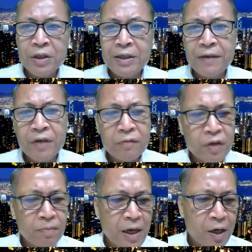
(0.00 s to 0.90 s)
different from
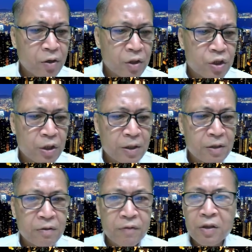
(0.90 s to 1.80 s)
air conditioning.
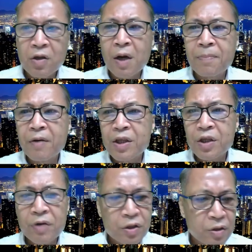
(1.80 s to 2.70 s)
We talk about
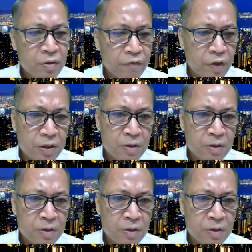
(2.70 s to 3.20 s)
ventilation first.